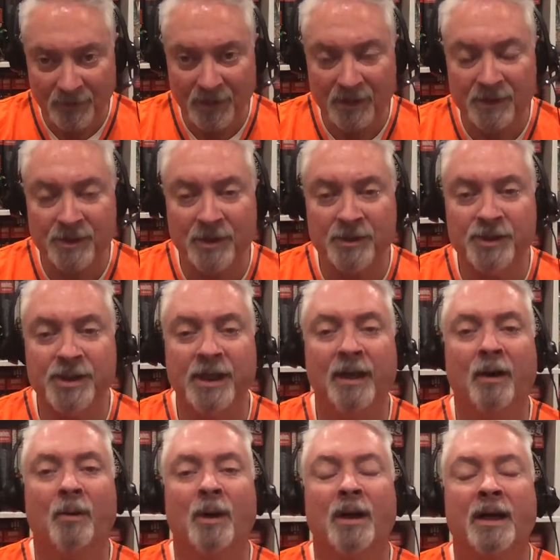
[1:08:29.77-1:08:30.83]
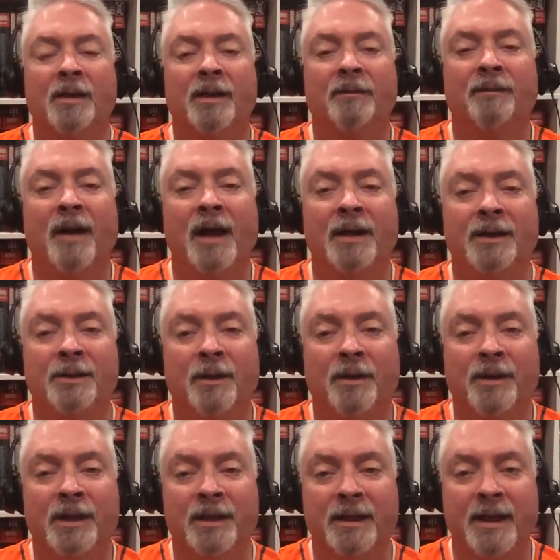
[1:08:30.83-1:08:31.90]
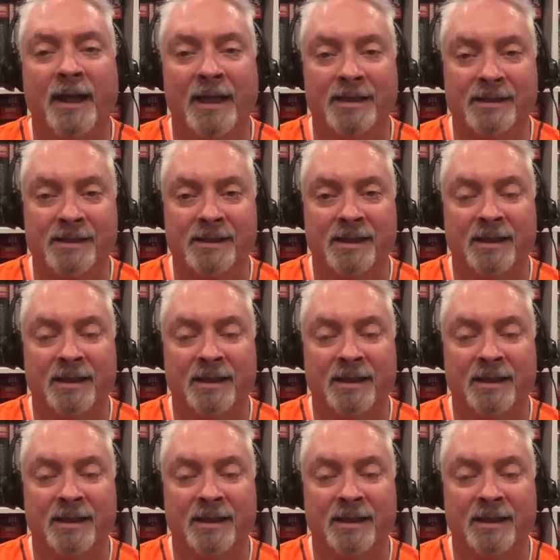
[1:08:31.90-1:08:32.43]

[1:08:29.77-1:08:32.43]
So, Gio, where can they find you on the internet?